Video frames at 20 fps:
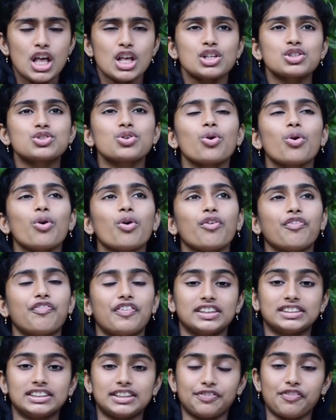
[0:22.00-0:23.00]
So
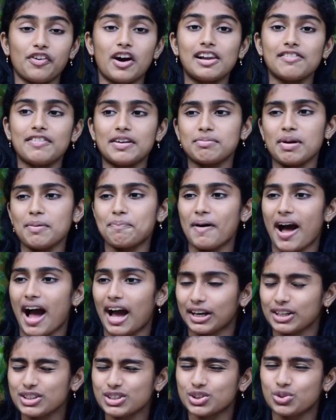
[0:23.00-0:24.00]
first of all when my
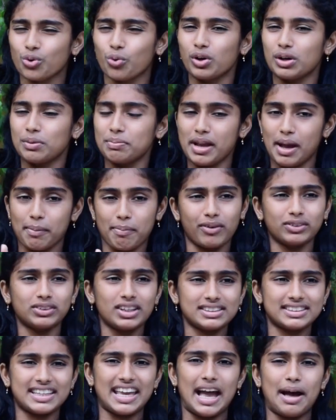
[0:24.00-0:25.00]
parents told me about
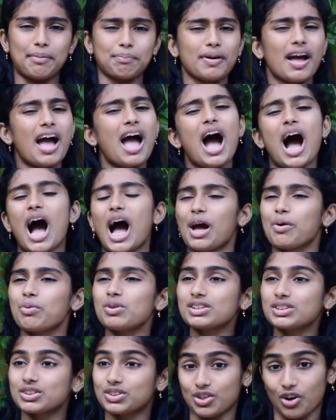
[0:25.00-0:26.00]
this camp, I
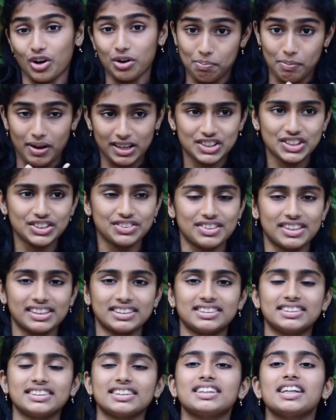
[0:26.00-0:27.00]
was not much
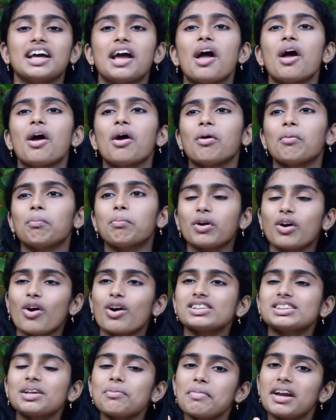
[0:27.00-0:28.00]
interested
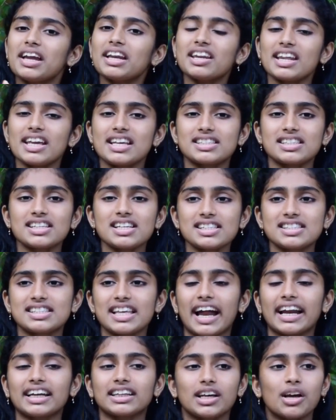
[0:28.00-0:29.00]
because the main reason is
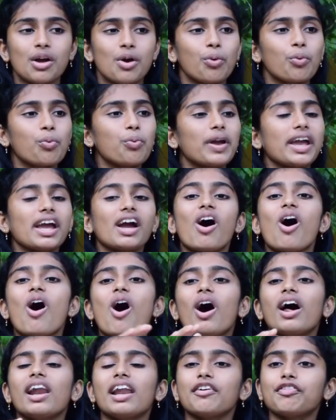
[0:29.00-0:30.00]
that we
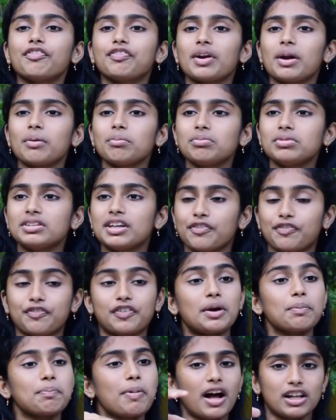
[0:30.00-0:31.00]
all are from
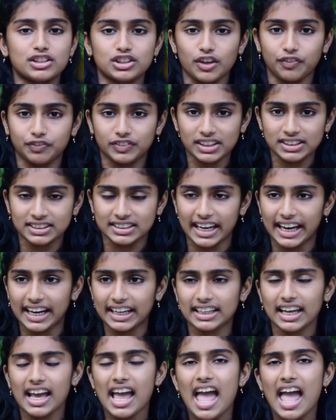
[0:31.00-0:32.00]
different parts of the
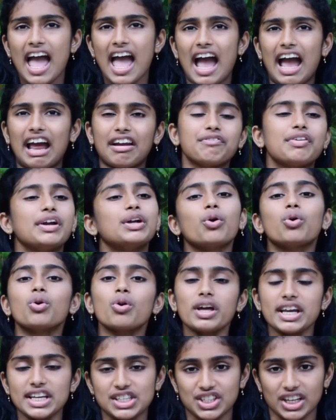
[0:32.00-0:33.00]
state and we don't
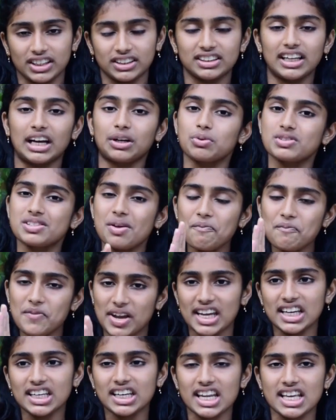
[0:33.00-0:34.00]
know each other. That was the
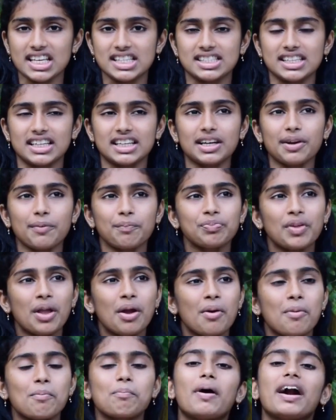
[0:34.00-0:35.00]
main reason.
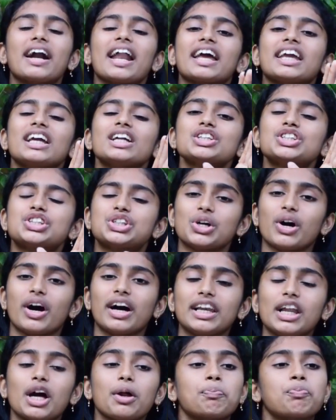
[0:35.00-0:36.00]
But I can
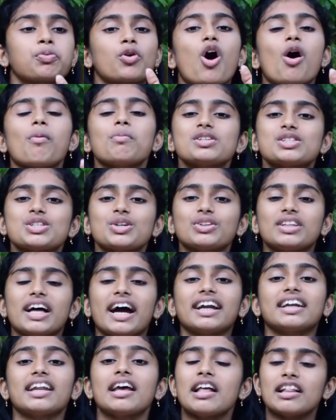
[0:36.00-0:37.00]
surely promise you
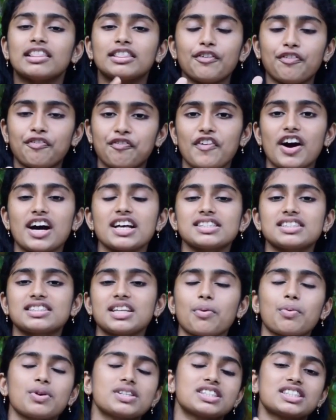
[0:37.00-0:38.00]
that the first
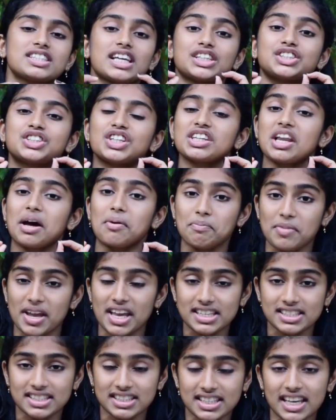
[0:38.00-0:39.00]
day was such an
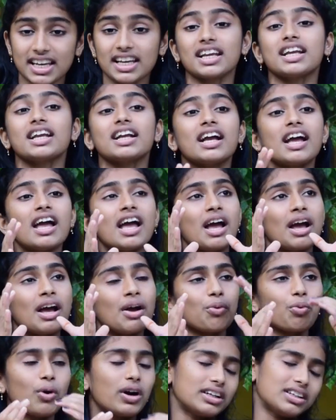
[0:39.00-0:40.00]
amazing
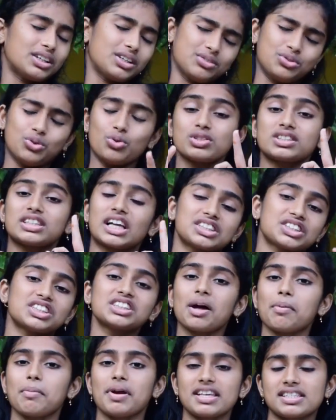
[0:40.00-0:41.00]
what you know such
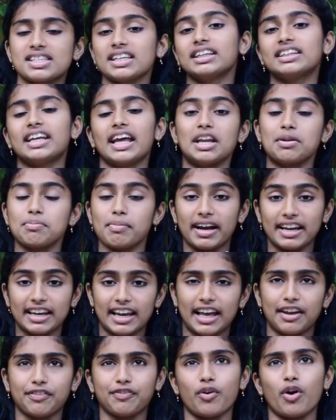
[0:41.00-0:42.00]
an amazing day in my
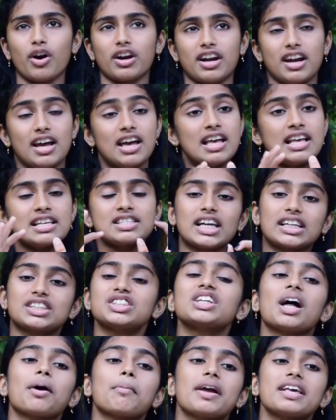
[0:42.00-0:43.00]
life or such
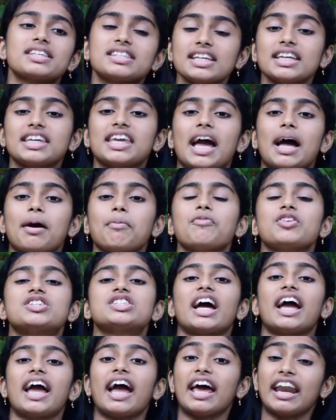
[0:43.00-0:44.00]
an amazing camp
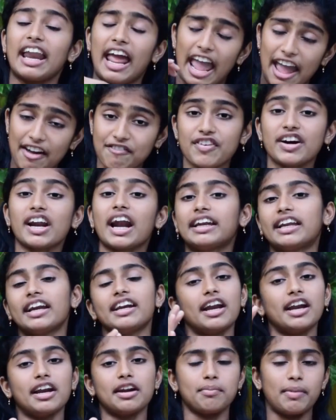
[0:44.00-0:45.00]
which I had ever
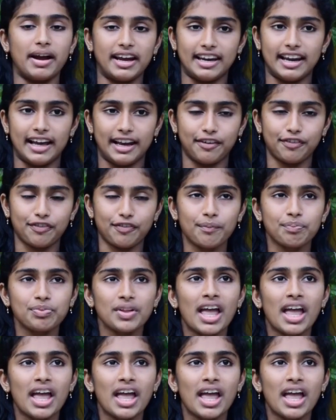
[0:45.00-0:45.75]
attended in my life.